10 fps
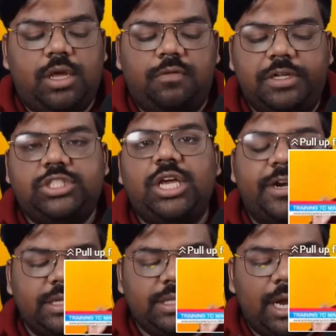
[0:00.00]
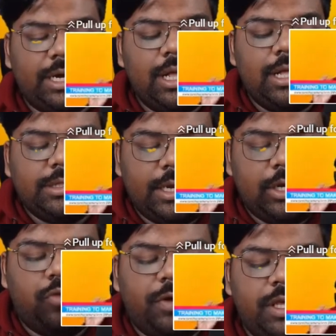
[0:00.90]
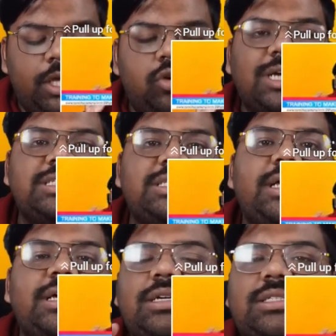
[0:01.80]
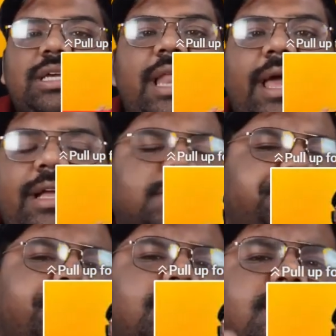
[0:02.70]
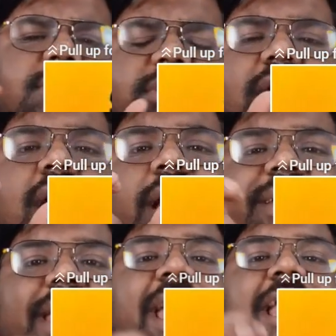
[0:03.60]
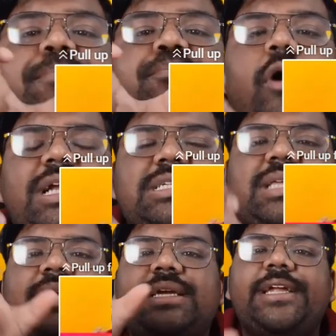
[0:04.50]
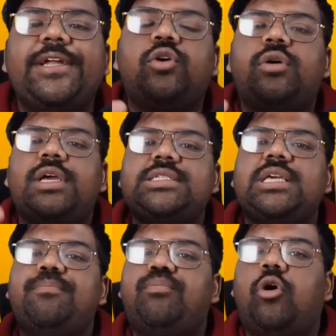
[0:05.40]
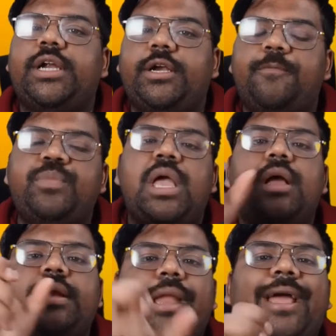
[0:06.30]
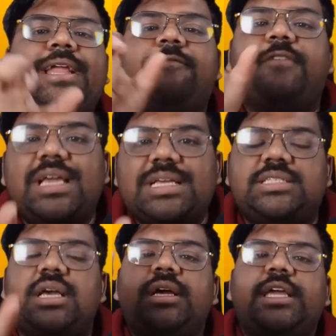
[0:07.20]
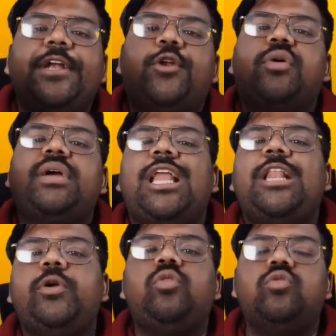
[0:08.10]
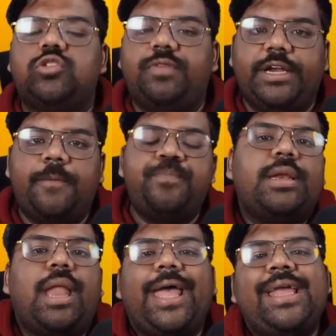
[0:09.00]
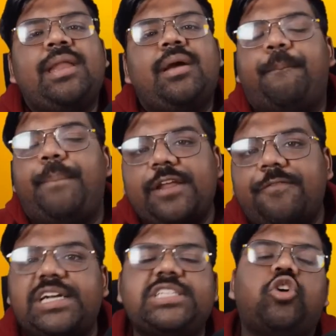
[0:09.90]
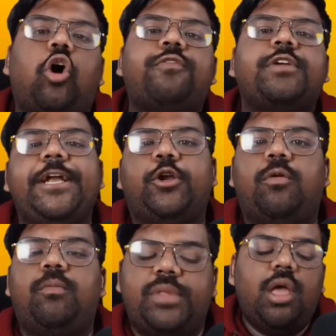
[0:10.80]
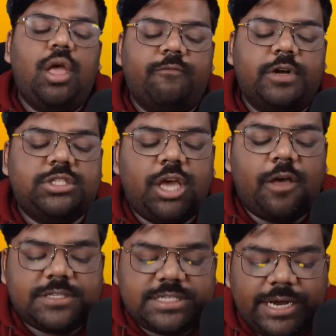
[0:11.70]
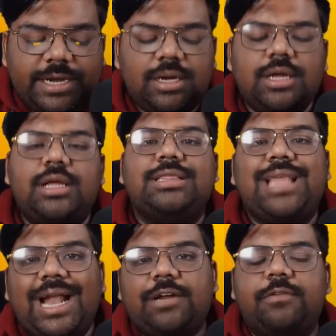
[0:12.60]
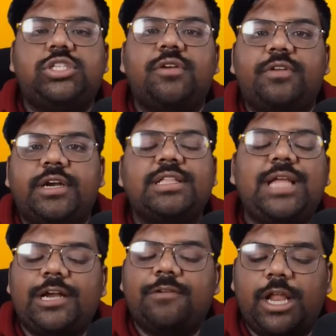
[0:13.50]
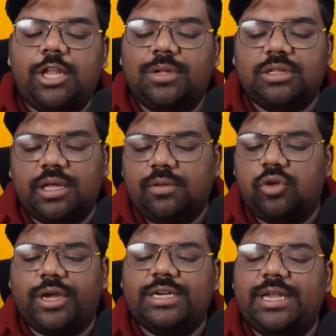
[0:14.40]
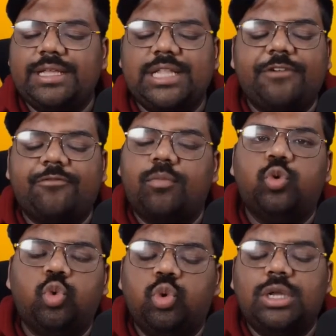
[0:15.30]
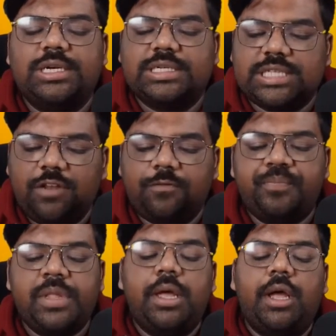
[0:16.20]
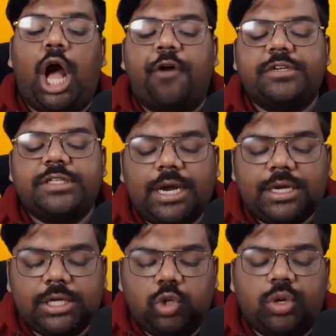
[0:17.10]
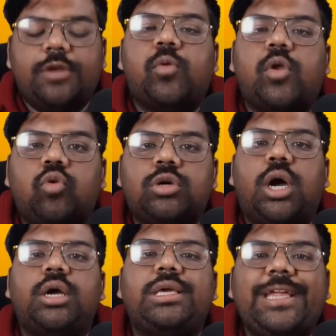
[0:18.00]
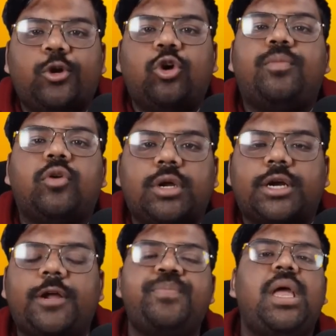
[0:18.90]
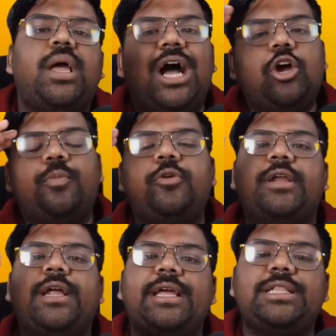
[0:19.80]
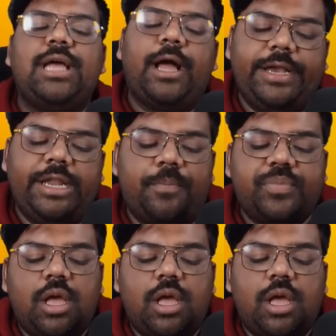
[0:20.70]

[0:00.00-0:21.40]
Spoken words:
Once you have written that, then over here you can say like 9 points that keto is important, 9 ways keto can help you lose weight, 9 benefits of keto. Once you have said that, once you have written that valuable thing, you can take that from Google itself. After that, you can promote a keto product. I hope you are getting the idea.